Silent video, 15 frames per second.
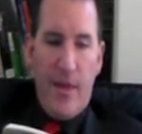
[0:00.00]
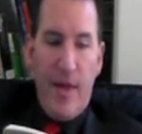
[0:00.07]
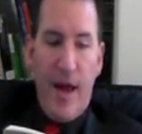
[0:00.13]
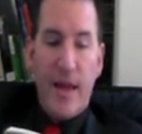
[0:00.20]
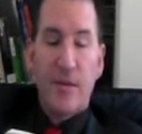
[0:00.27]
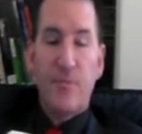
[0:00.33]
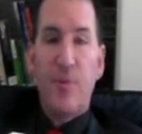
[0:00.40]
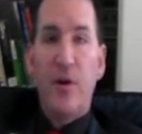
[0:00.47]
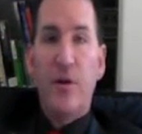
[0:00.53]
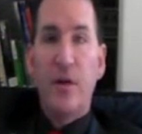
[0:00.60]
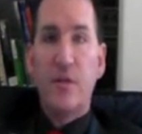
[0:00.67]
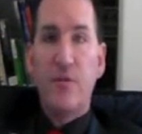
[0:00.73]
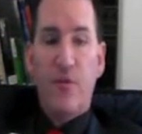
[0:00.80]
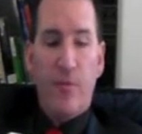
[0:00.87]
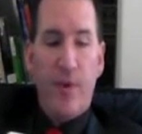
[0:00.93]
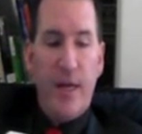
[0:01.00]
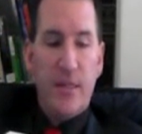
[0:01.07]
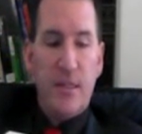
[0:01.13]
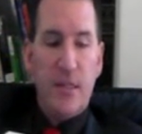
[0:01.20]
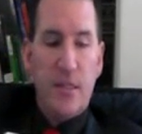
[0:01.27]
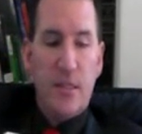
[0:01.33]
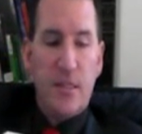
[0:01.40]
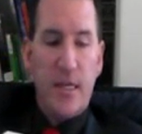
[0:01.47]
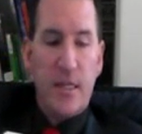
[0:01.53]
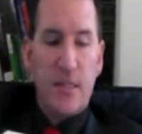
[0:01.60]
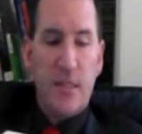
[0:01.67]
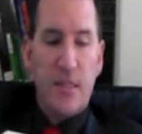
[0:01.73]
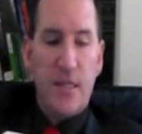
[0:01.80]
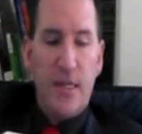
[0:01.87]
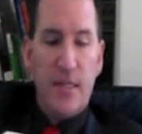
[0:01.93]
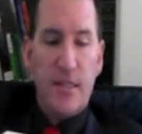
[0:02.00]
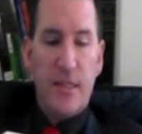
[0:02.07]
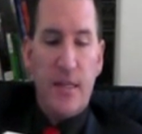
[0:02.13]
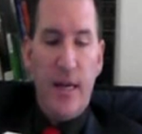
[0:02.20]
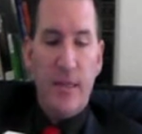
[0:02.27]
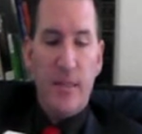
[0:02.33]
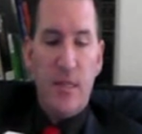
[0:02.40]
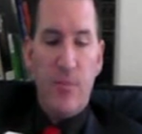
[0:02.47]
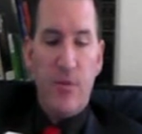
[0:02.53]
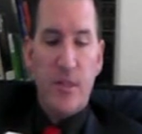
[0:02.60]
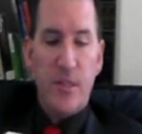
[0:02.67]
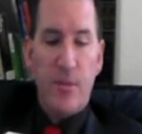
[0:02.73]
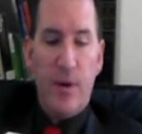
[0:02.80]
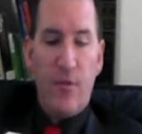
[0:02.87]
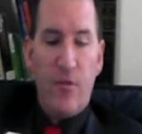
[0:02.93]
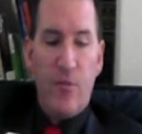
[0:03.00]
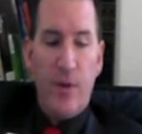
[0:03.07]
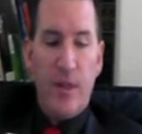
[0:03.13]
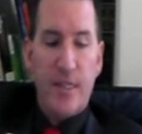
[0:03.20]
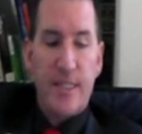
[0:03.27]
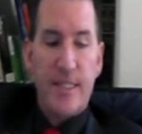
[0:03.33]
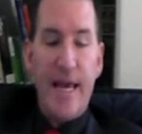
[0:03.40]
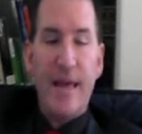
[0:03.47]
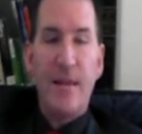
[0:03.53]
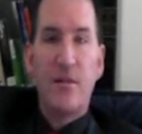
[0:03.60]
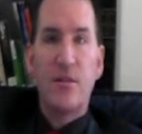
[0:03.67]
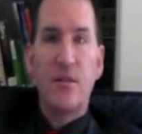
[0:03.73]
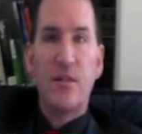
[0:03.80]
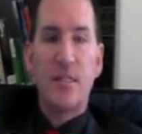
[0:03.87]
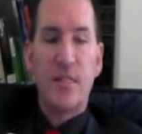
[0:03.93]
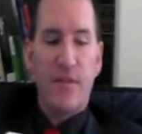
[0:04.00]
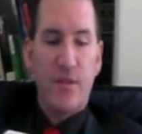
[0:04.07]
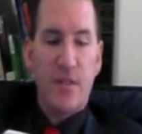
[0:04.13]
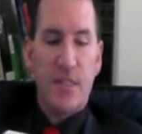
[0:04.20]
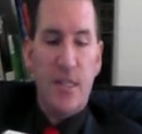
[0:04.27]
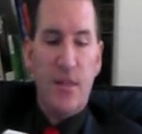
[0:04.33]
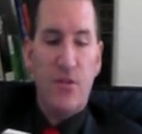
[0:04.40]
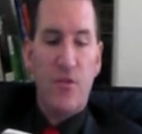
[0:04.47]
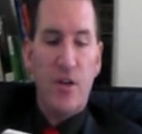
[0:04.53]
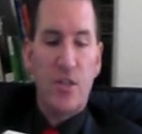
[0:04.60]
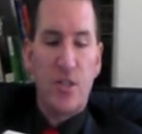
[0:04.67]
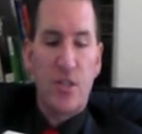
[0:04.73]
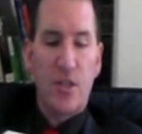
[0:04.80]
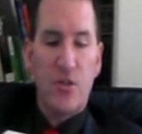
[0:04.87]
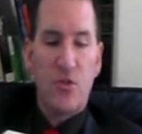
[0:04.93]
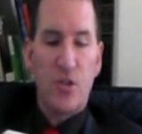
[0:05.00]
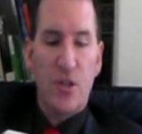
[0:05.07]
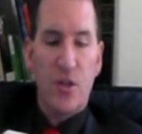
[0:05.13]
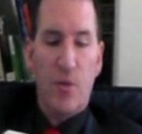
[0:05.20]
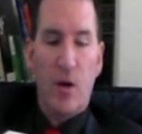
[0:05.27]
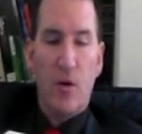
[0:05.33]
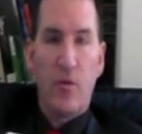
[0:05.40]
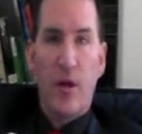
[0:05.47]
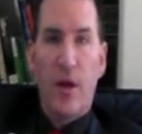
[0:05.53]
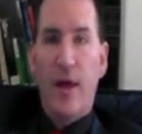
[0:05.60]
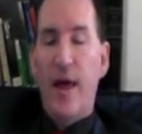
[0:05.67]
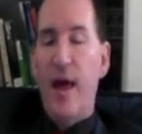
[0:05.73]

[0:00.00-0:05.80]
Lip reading: In that period, from 1960 to 1990, Britain went from being the 10th to the 17th richest country in the world.